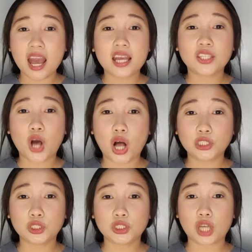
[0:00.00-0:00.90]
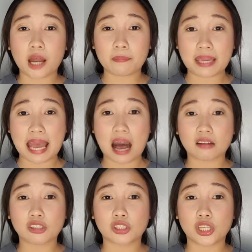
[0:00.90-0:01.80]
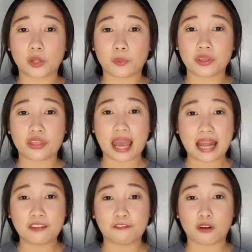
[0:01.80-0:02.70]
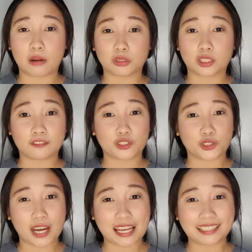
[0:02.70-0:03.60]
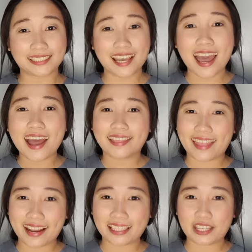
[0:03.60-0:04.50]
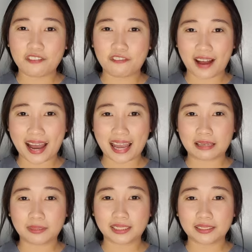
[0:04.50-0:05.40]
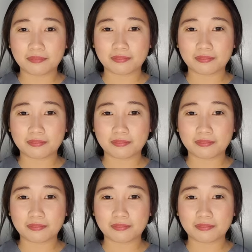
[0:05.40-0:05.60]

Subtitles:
It also taught me how to deal with any forms of stress, negative vibes,